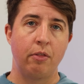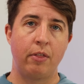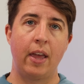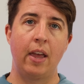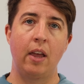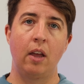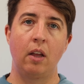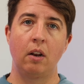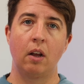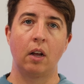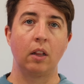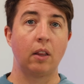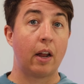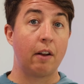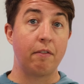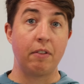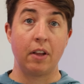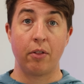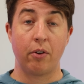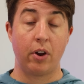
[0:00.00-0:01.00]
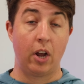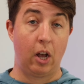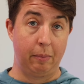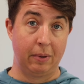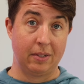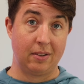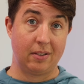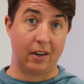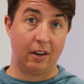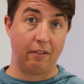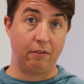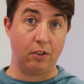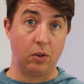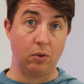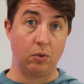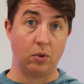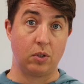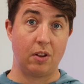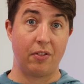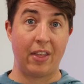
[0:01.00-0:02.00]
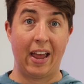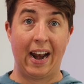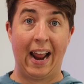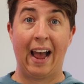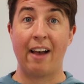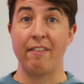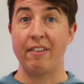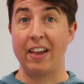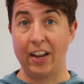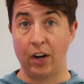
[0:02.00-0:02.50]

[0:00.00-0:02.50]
than a lot of the other helmets that I've used that have